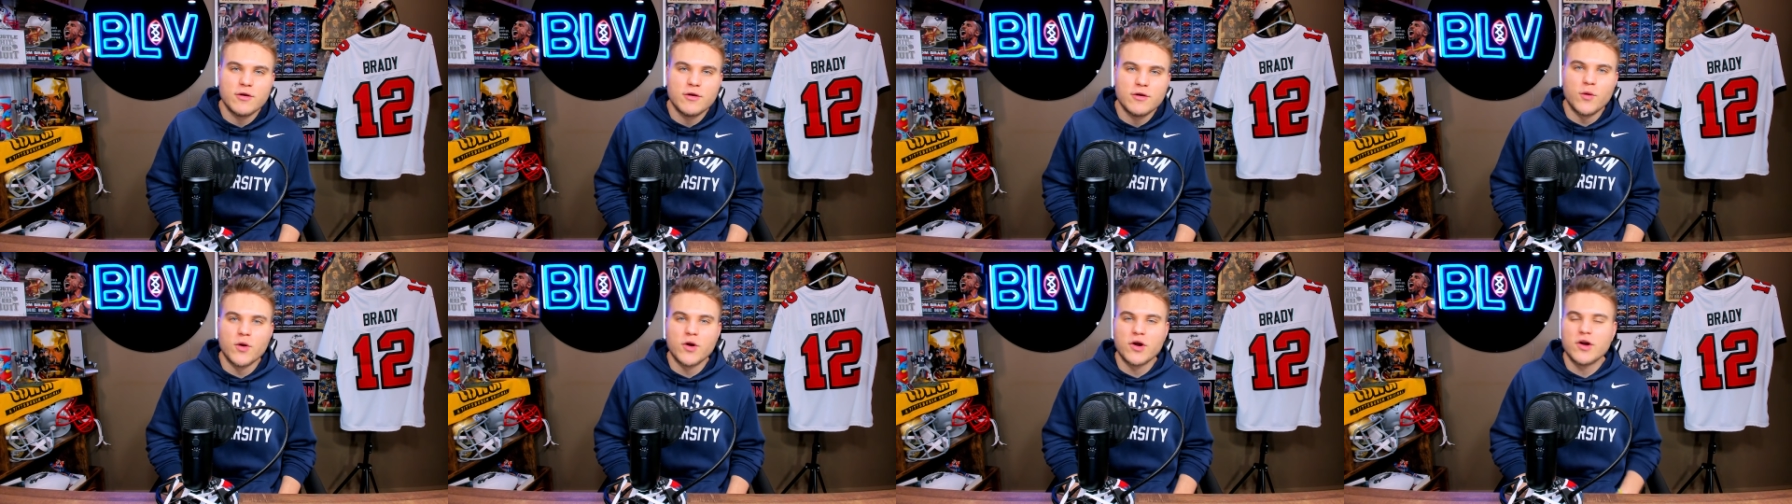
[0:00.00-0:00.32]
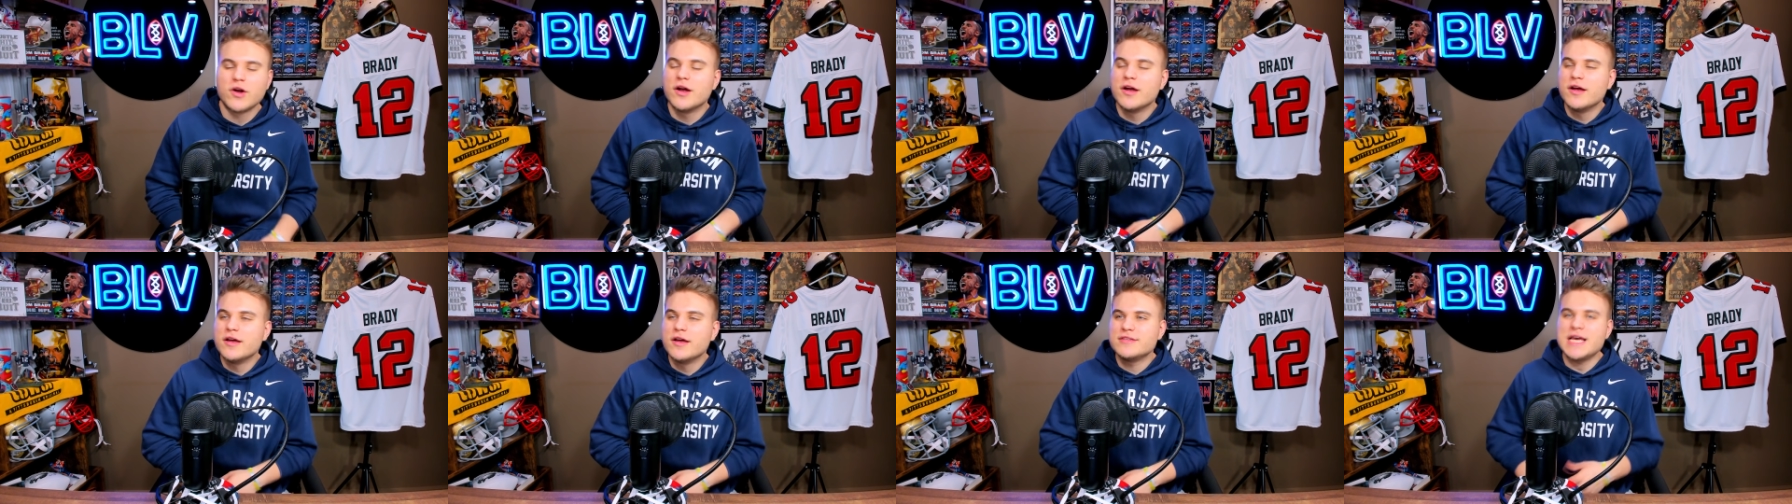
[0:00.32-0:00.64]

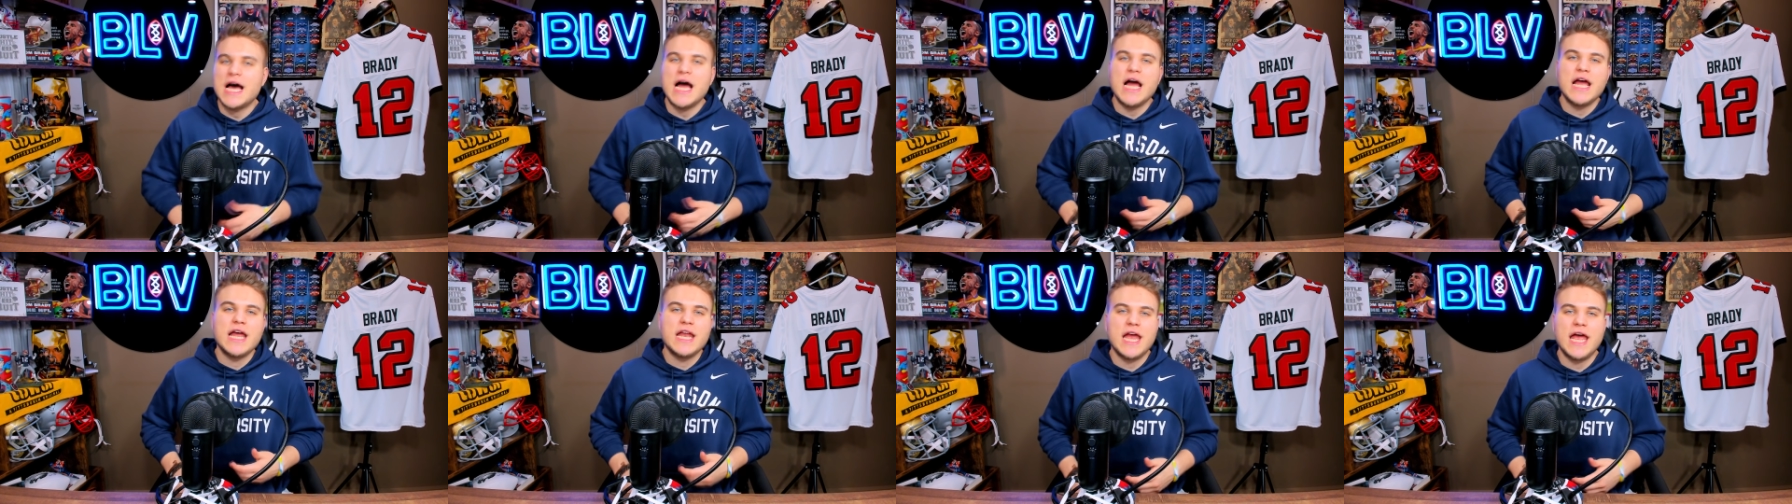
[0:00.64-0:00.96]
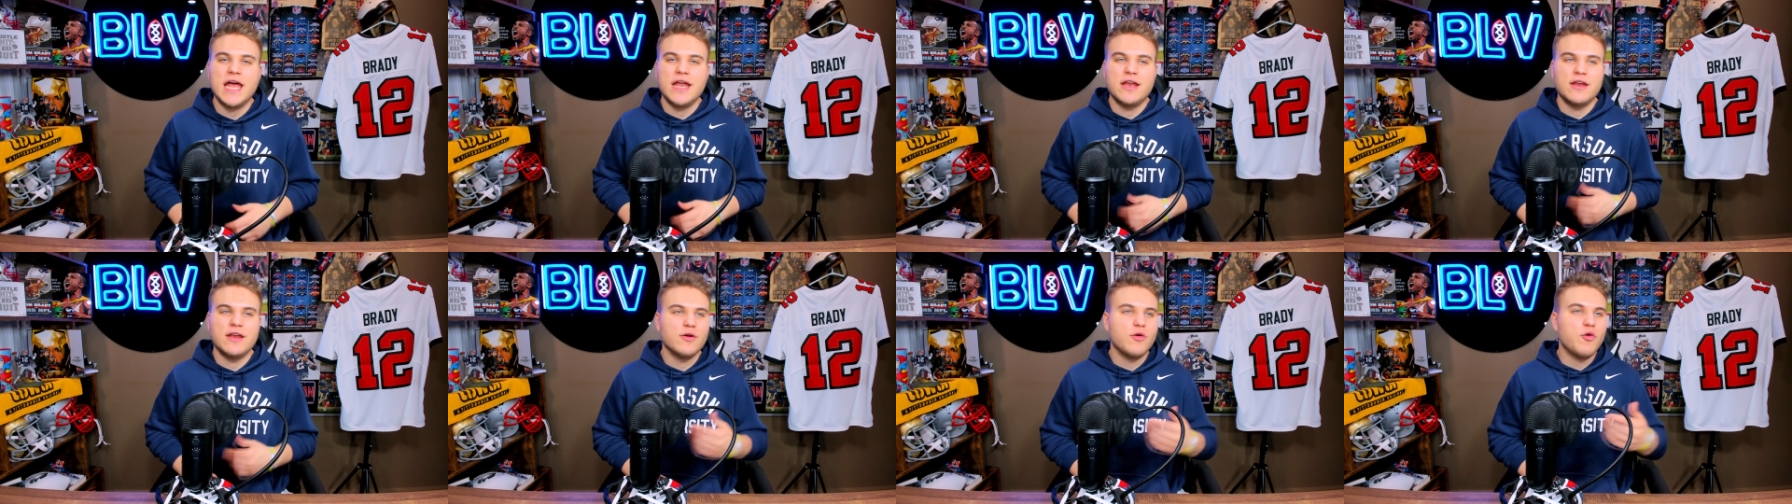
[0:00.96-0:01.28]
or tight
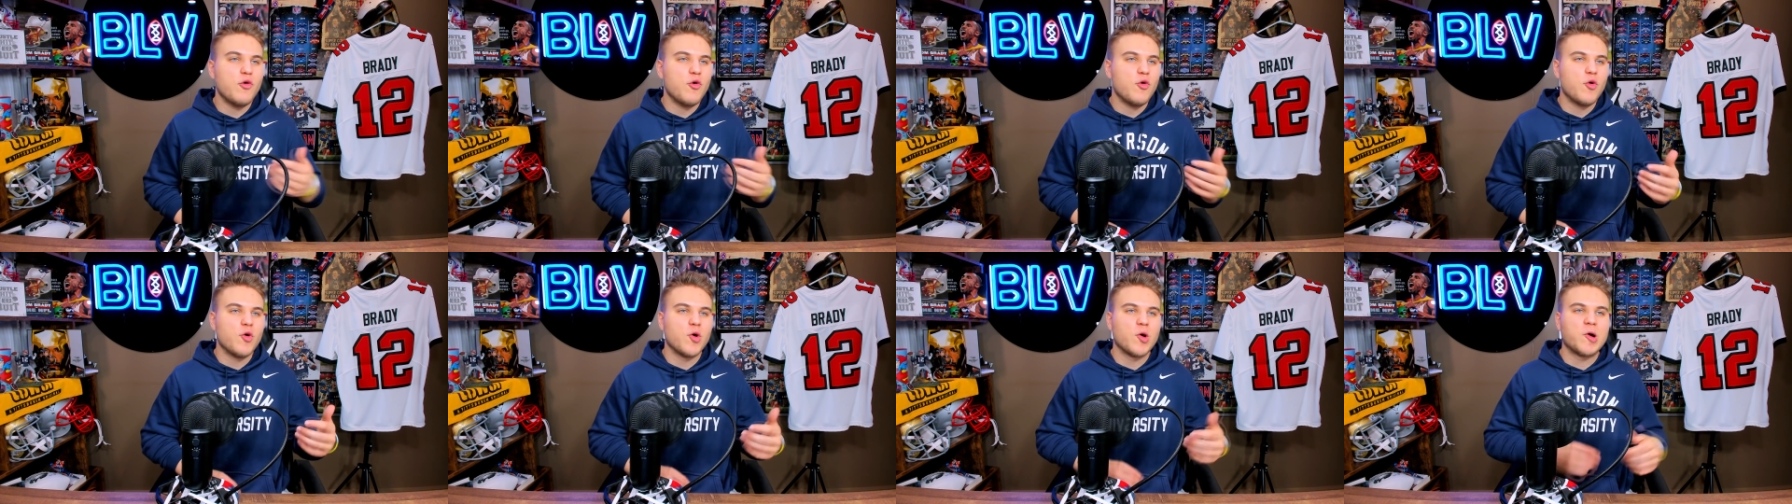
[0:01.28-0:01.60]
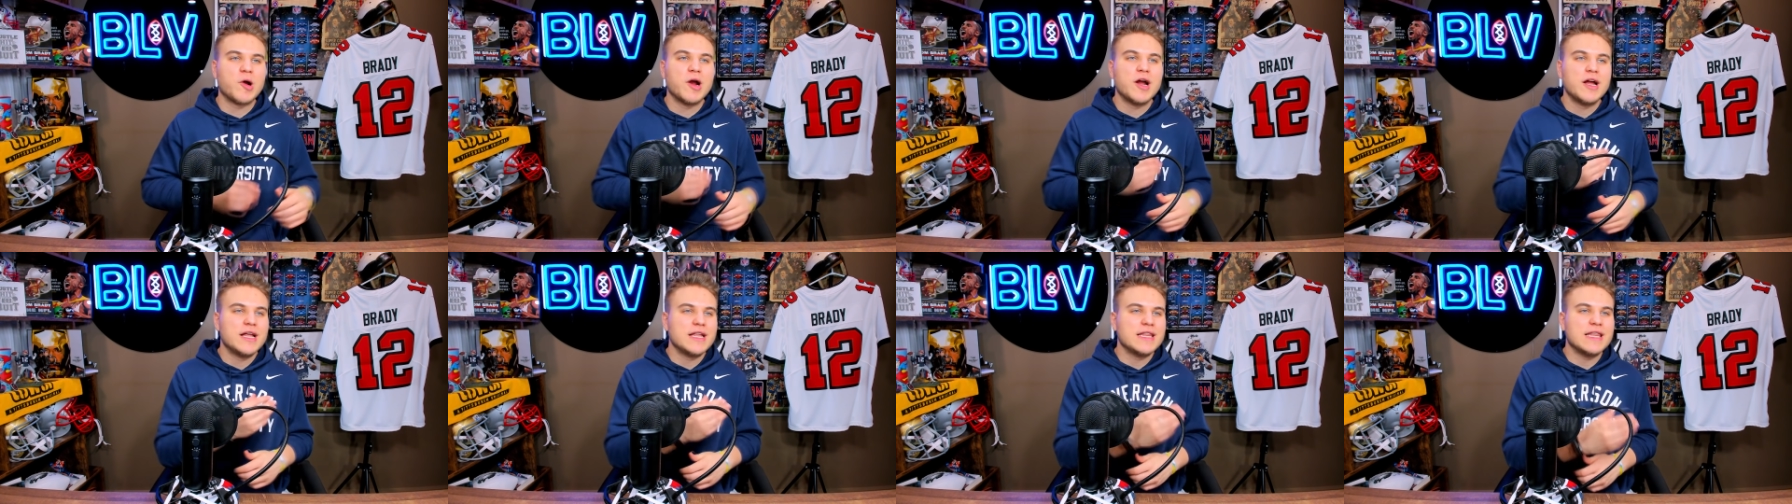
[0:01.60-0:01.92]
end or